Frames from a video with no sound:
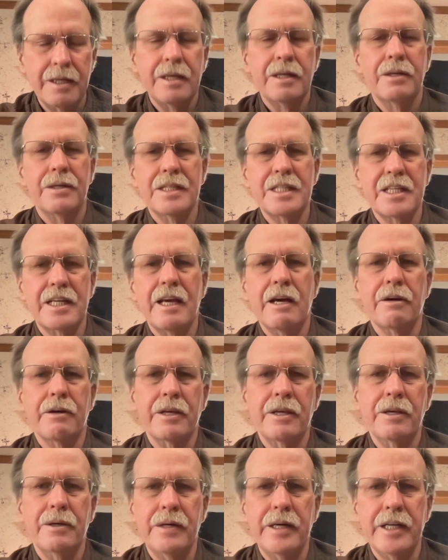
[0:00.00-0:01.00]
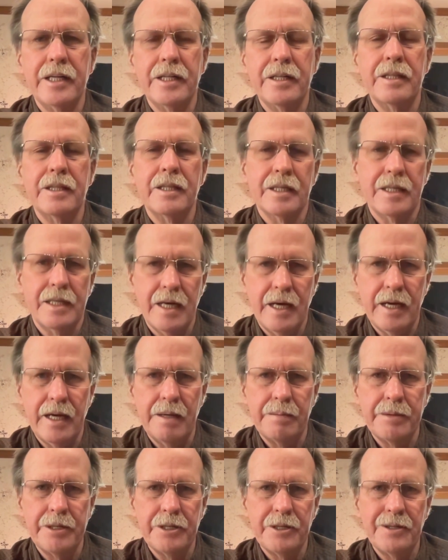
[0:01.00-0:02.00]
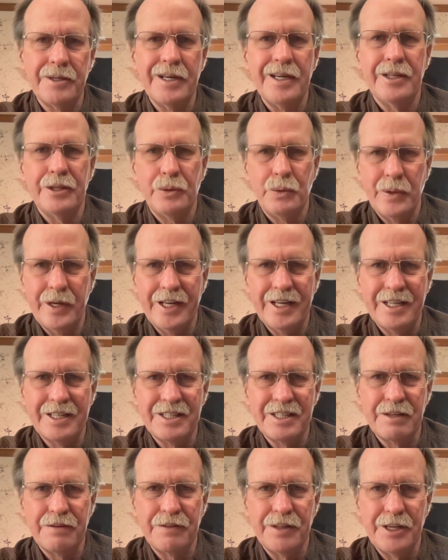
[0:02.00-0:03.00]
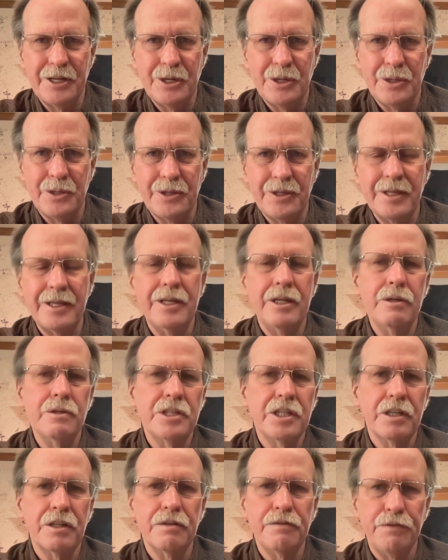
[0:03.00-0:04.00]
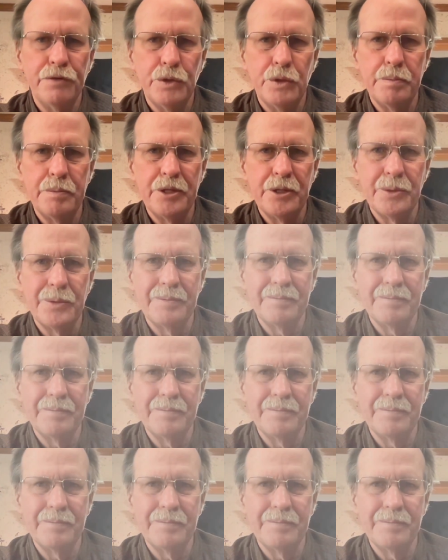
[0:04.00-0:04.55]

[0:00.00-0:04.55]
Let's calculate the diameter and the radius of the Earth using the full moon.